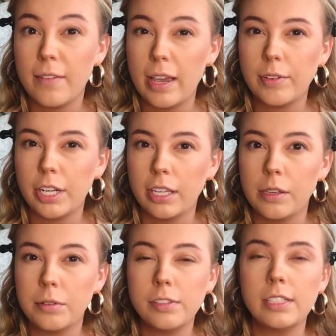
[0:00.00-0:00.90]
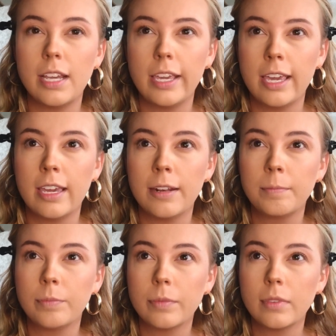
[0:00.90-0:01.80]
ever used.
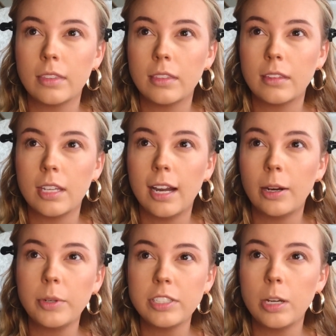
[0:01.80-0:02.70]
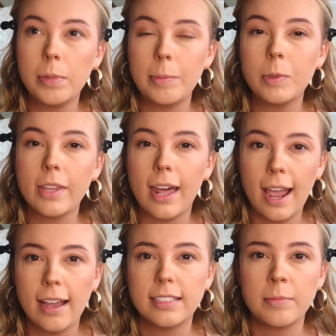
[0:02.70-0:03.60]
And I always tell people that
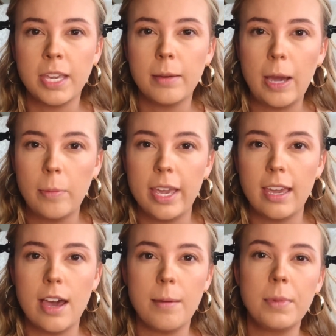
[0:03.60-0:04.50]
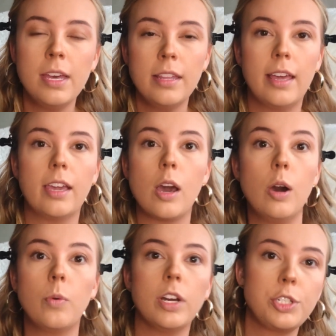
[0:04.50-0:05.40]
ask me about makeup, like, oh,
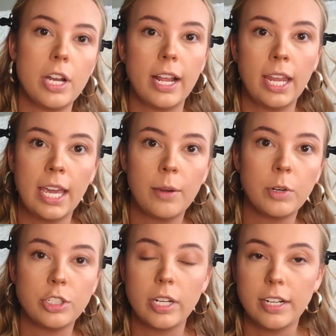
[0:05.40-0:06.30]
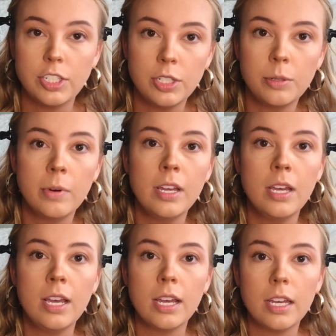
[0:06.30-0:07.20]
what should I get? What should I do?
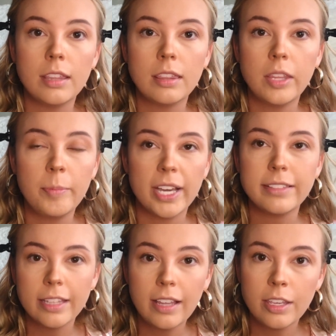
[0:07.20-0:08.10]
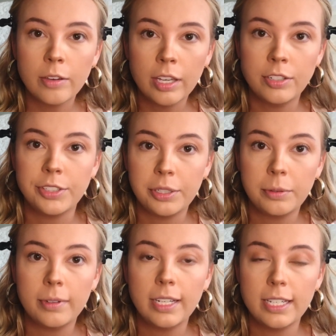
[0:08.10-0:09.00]
The best thing that you can
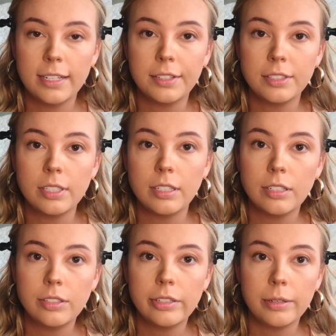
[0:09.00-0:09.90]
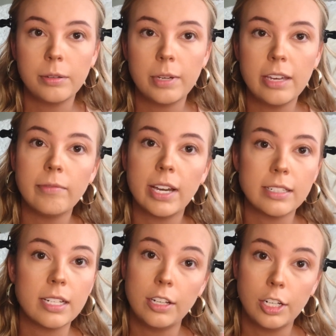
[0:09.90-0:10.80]
do is to
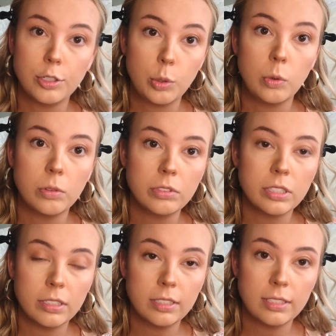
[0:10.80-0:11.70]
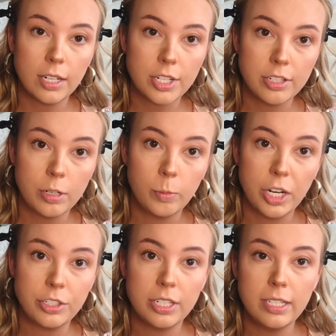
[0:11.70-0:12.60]
invest in your tools, such as your
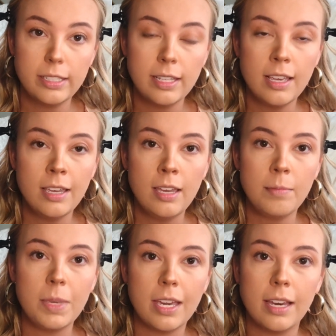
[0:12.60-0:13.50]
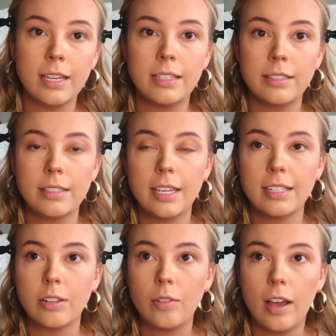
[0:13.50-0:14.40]
brushes, because
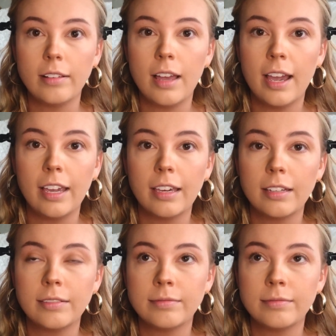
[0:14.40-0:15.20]
it's a lot like